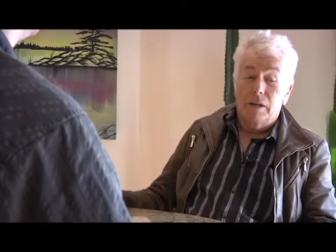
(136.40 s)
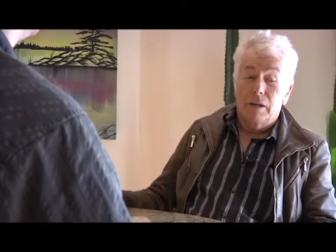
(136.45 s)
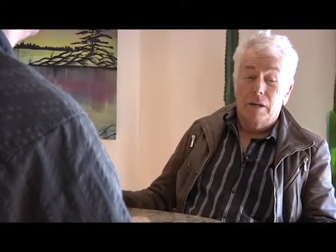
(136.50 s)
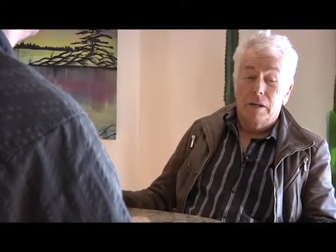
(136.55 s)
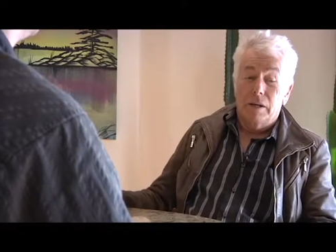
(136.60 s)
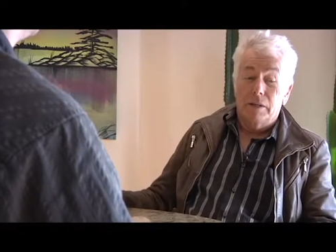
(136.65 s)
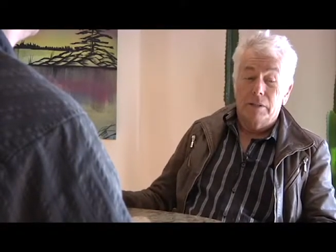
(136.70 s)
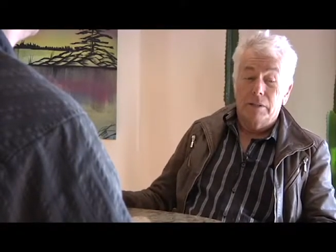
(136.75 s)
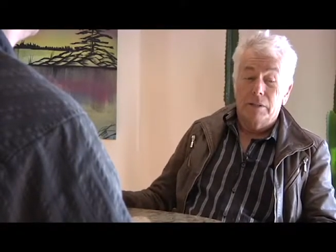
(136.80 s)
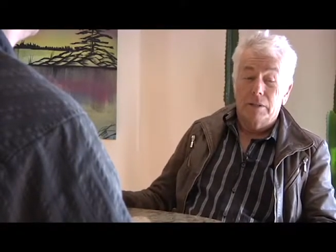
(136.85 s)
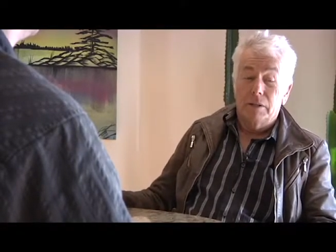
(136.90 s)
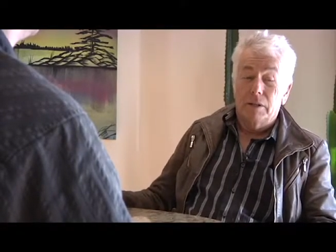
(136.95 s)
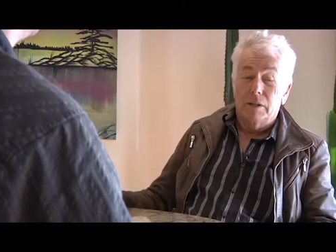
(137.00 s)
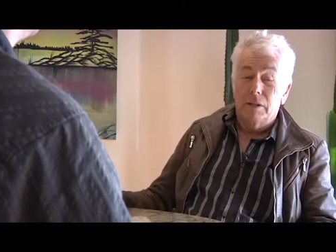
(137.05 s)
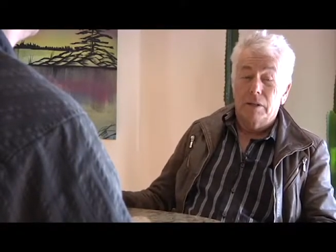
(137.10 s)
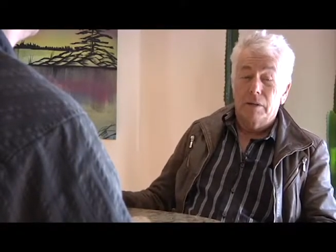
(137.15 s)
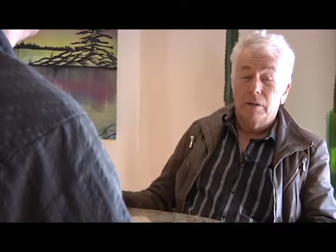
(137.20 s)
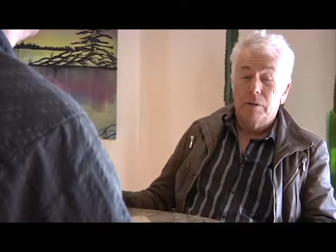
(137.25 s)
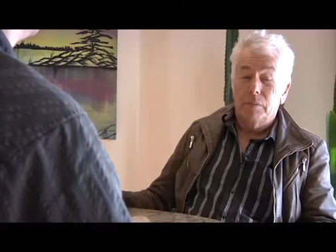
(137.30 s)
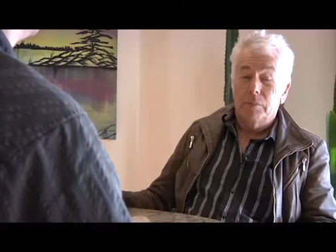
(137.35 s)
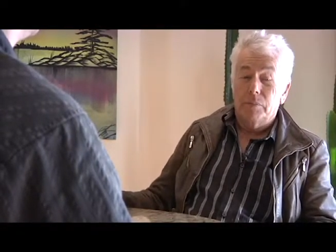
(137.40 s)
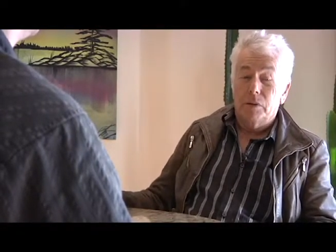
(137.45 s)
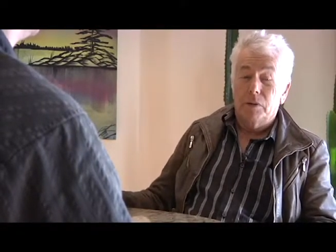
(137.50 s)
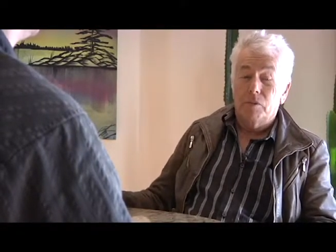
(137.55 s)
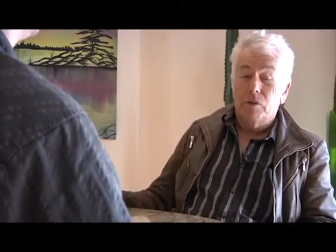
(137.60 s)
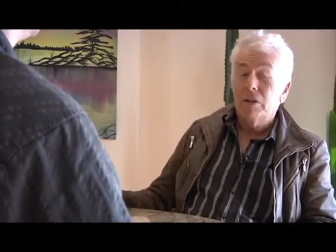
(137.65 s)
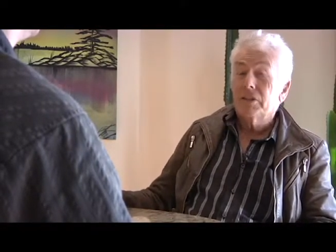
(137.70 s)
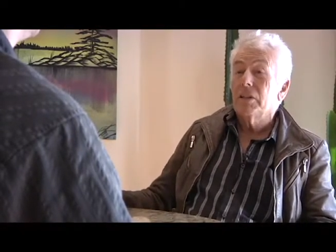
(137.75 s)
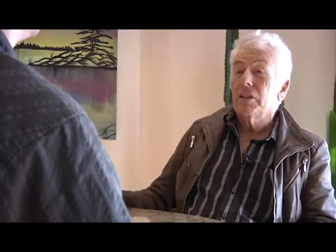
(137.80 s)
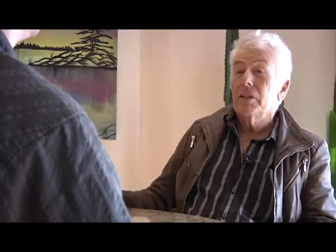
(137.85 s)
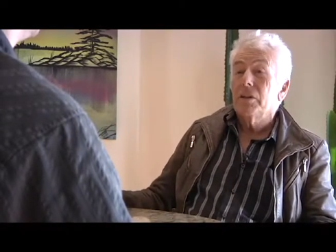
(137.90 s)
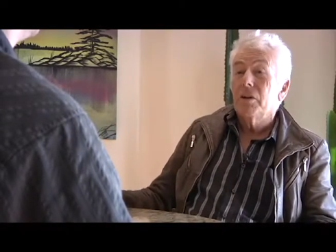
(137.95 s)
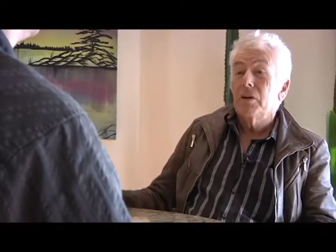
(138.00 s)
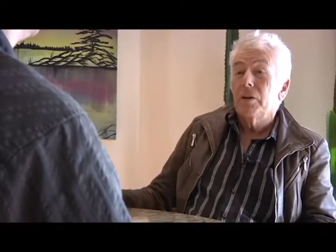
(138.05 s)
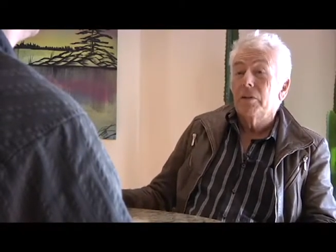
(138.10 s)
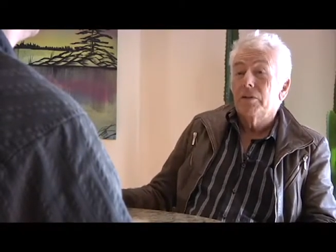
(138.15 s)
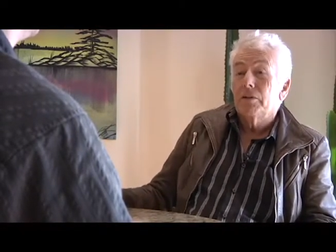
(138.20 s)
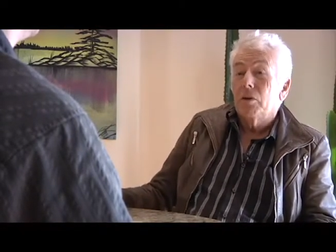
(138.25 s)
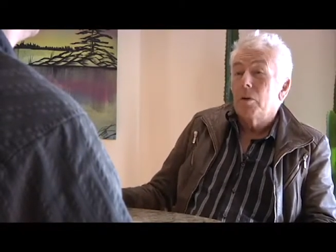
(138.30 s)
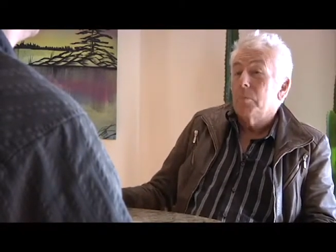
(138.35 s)
and uh, gradually got
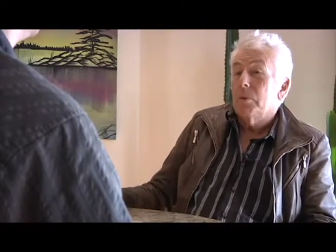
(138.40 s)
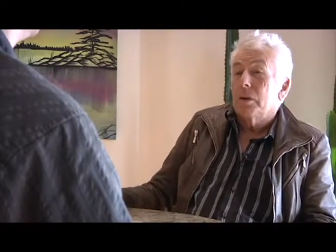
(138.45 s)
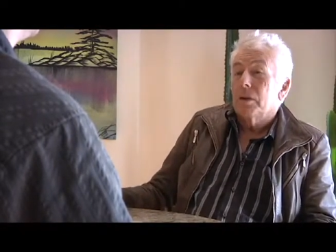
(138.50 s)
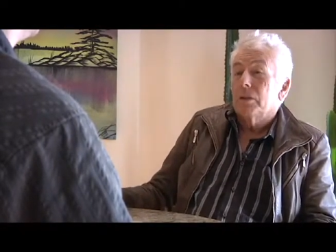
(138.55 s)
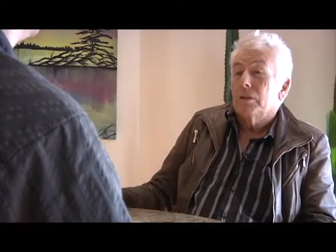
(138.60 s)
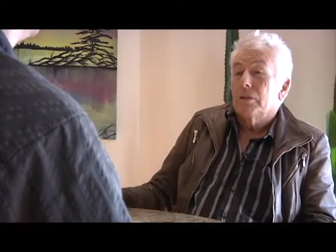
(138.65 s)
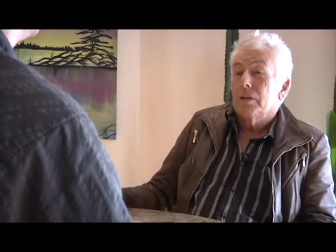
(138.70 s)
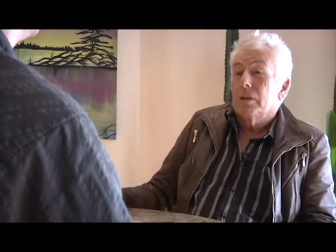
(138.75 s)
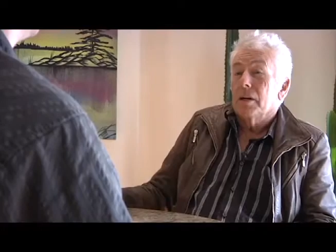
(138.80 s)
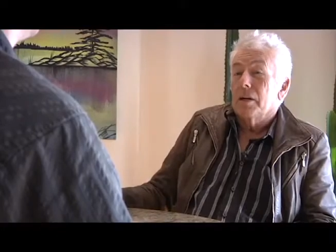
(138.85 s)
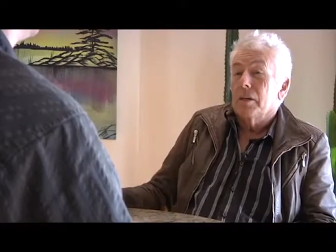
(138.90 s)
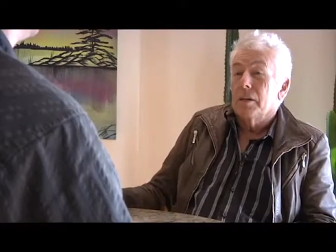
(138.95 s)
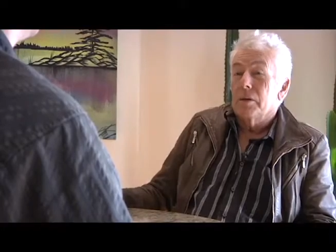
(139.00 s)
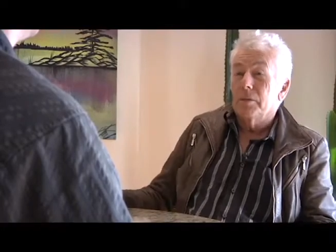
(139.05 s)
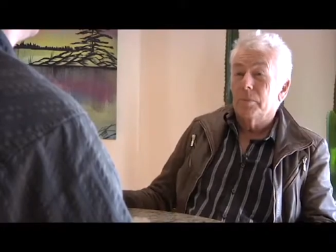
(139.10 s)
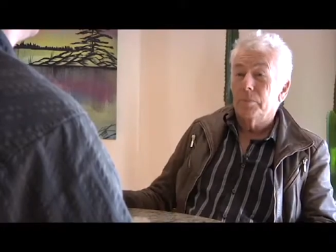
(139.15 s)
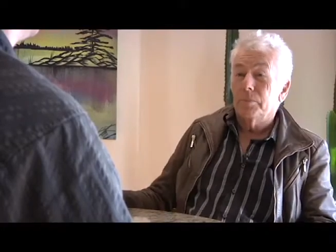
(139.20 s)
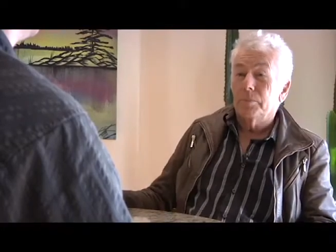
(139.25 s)
our drum kit together.